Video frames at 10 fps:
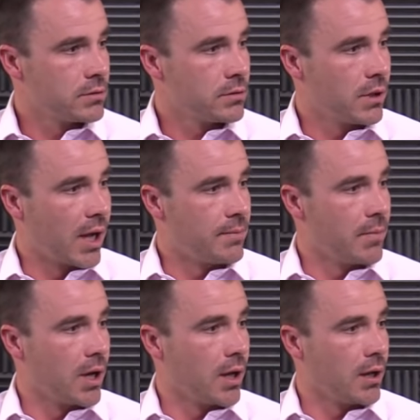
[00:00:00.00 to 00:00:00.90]
I'm.
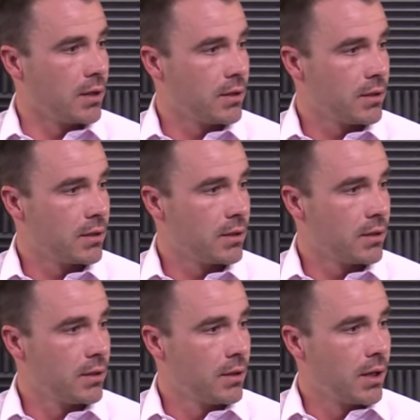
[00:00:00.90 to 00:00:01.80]
Uh,
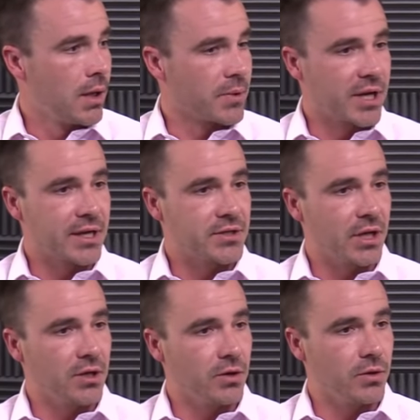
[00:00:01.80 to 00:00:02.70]
I'm going to
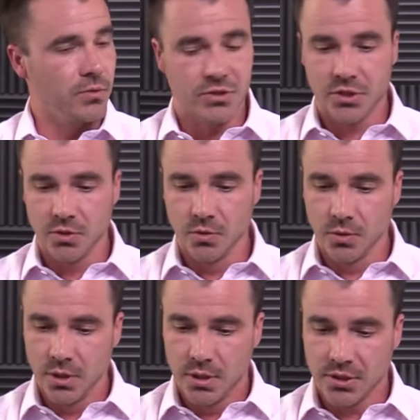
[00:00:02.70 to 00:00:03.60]
continue to,
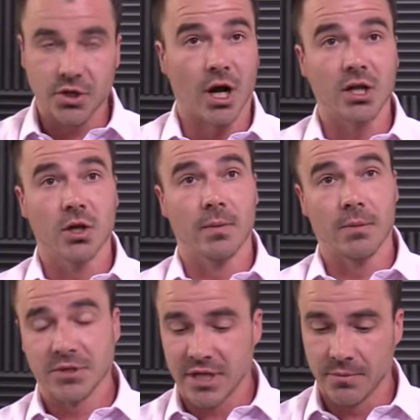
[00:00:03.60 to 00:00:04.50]
to, to talk a little about
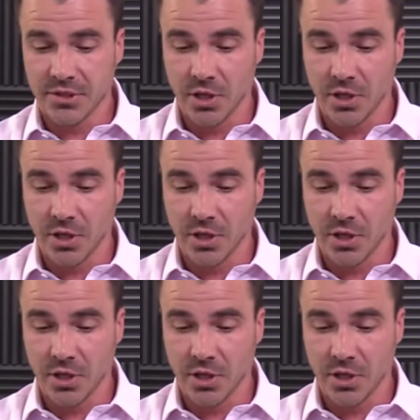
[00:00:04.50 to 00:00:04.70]
what's coming. So